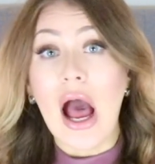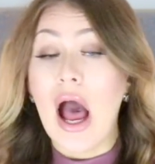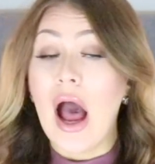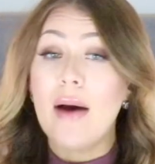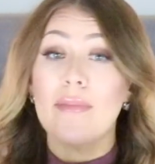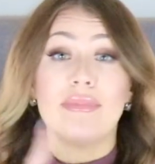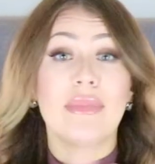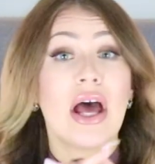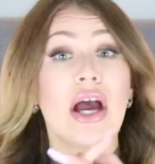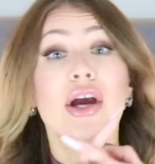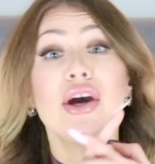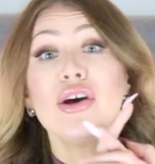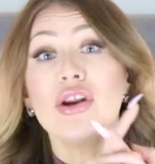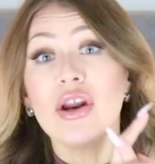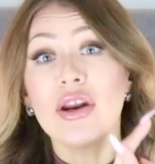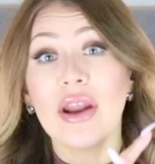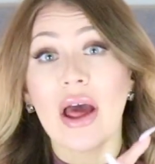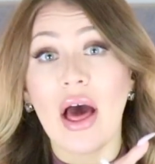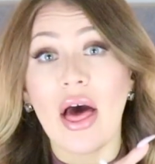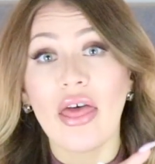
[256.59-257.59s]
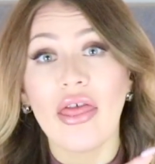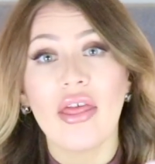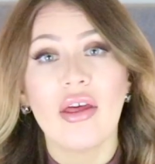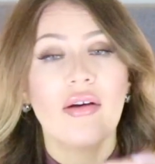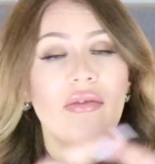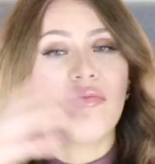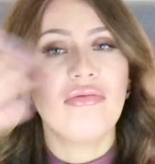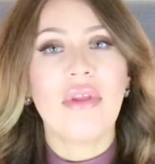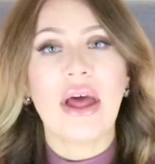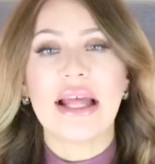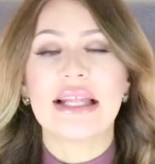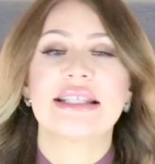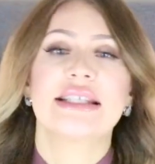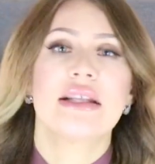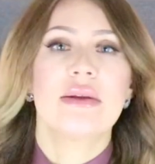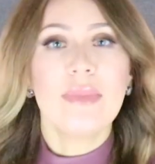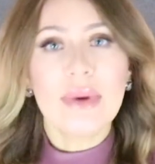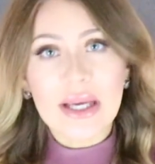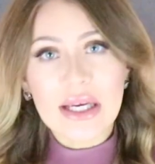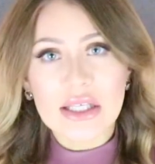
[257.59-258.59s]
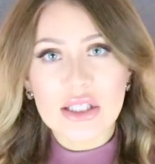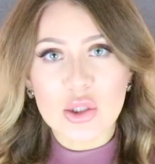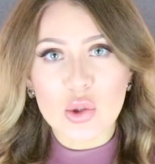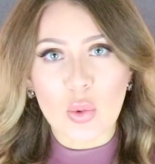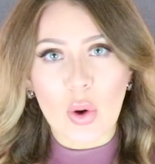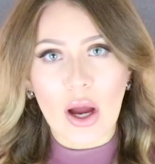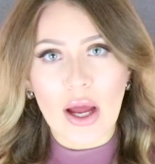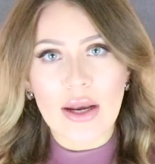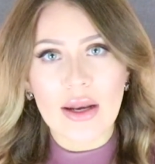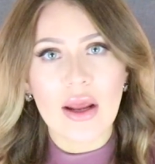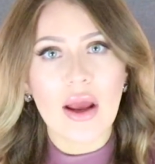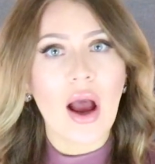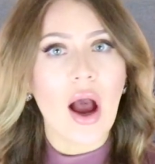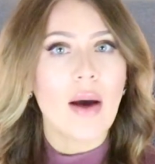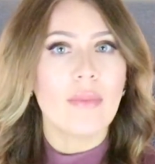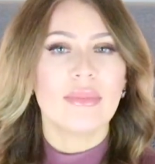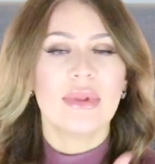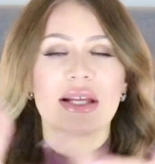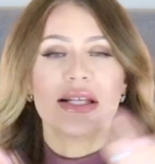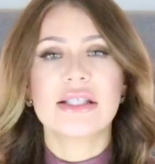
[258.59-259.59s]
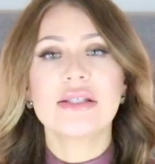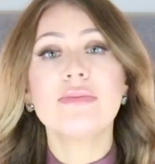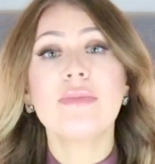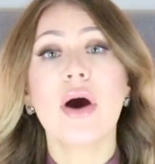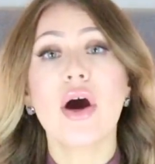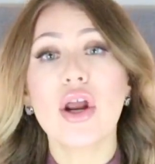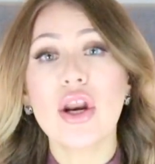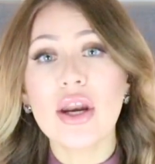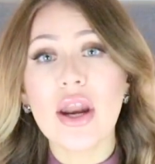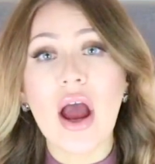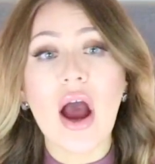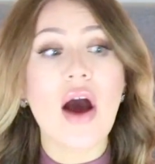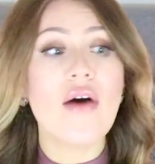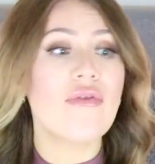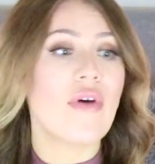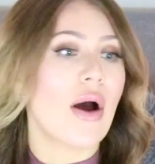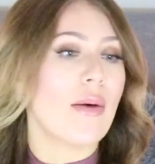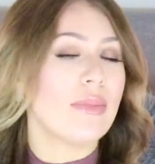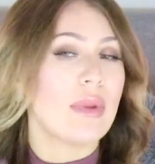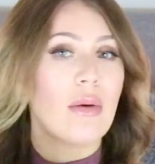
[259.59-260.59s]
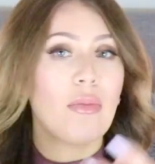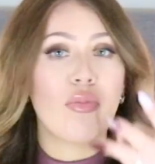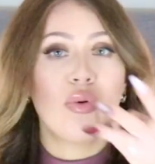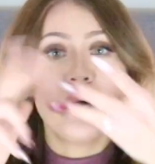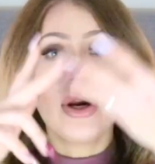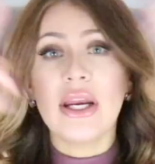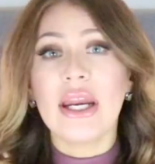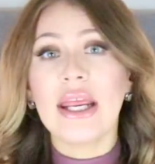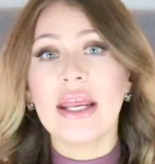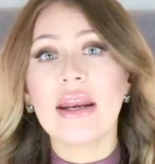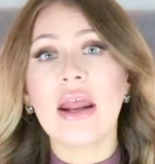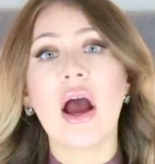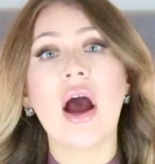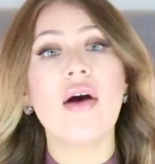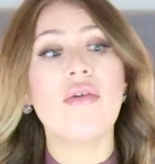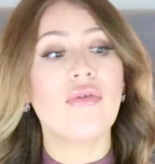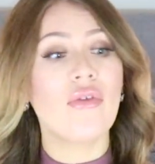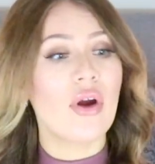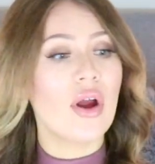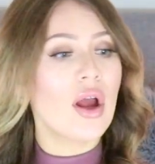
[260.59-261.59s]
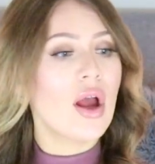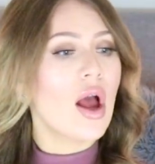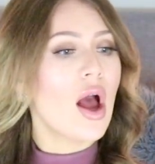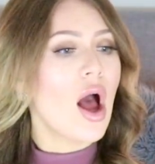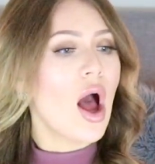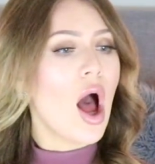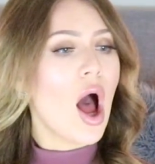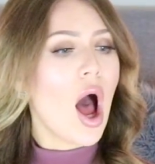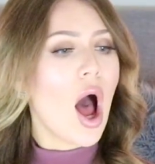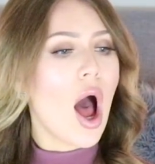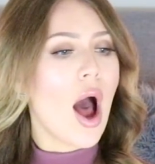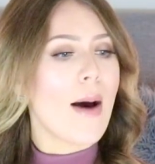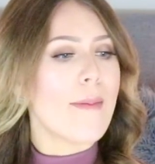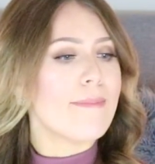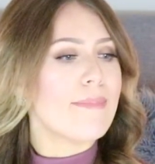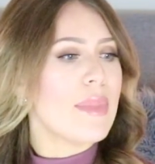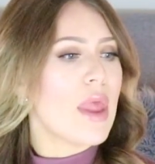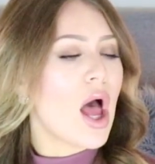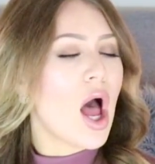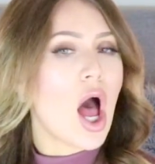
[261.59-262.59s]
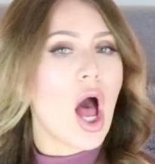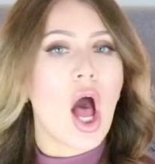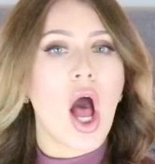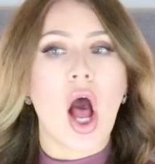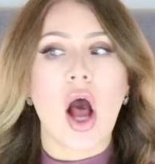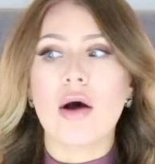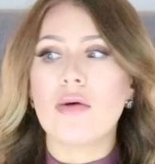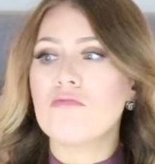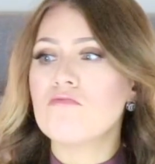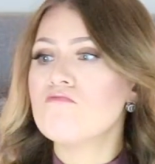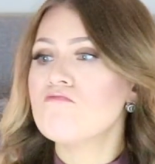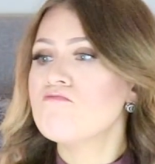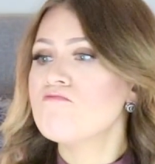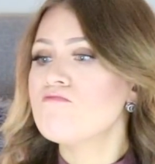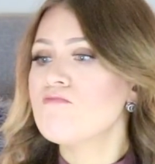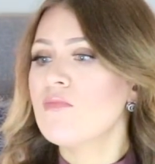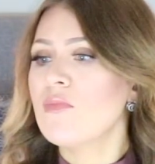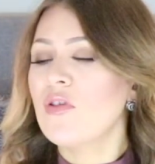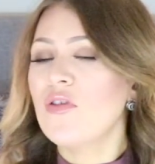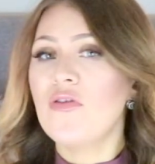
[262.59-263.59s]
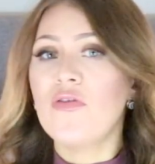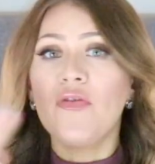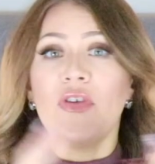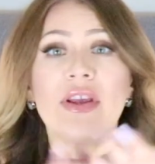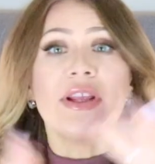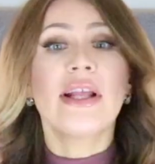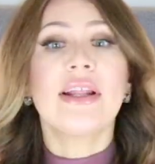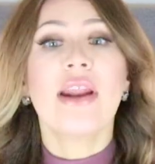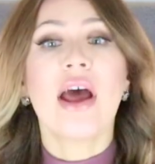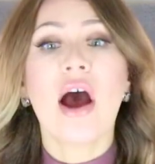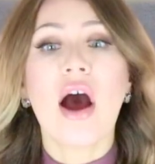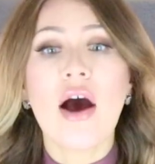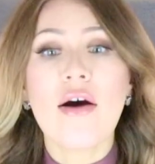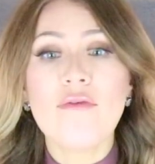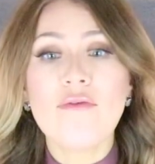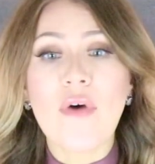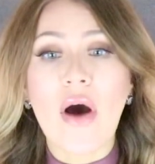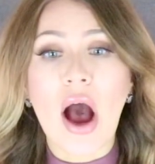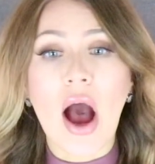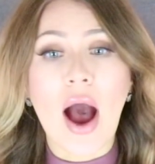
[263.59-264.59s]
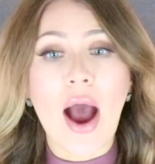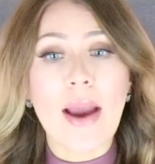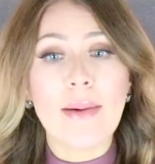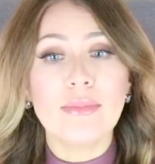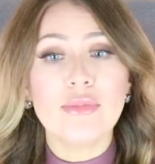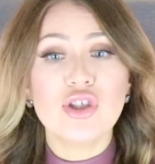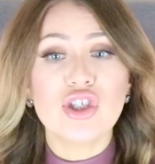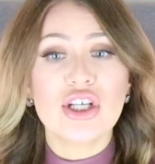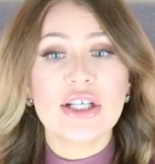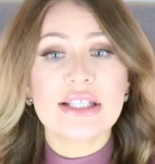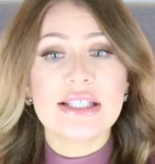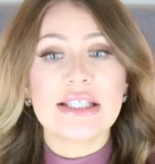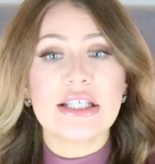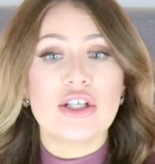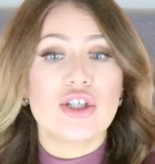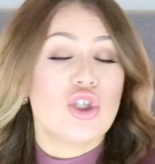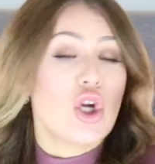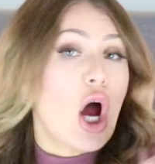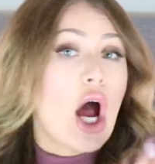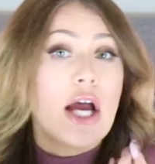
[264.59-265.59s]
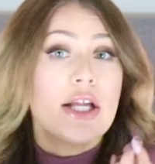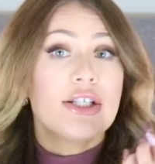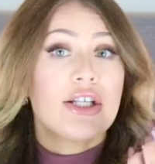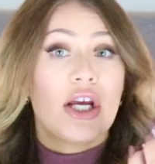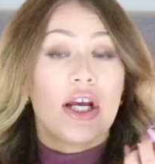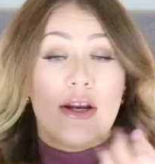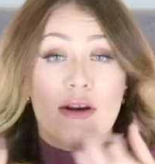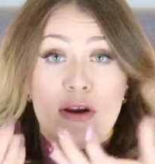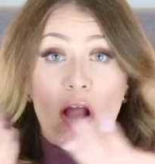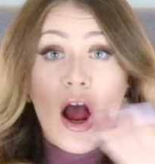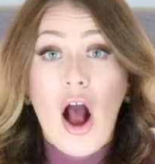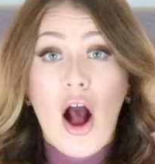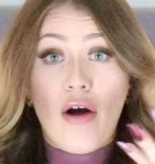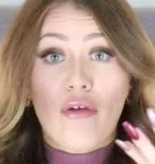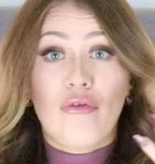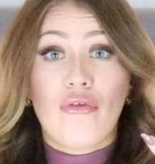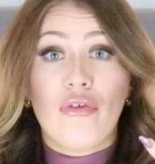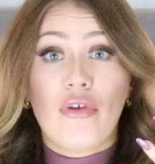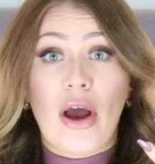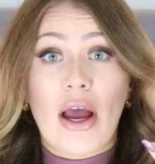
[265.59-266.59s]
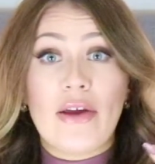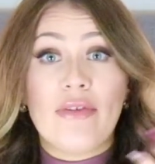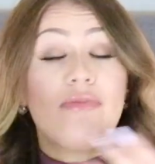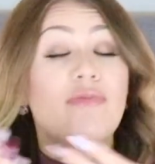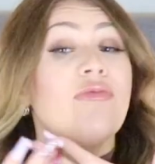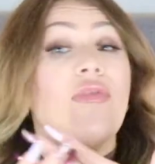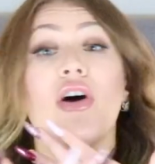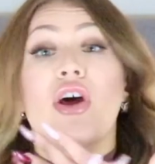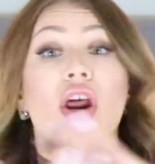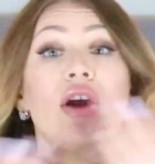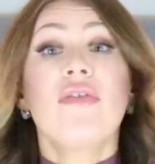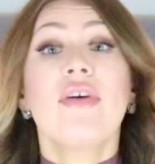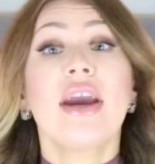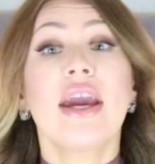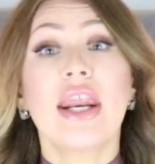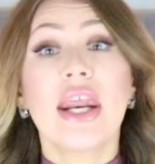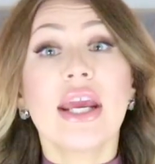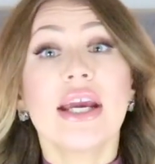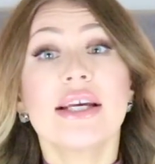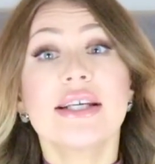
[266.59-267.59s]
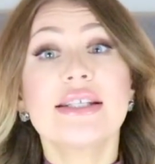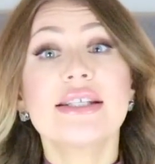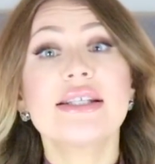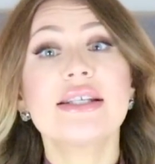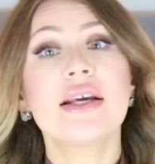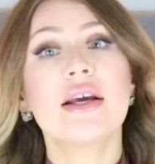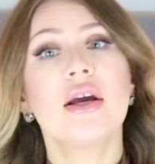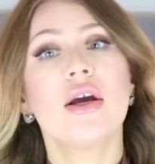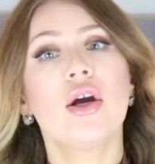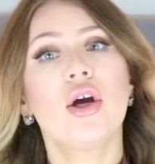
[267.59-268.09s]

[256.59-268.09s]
I'm not good enough. That's the biggest one. I'm not smart enough. I'm not pretty enough. I'm not fit enough. I'm just not enough at whatever it is.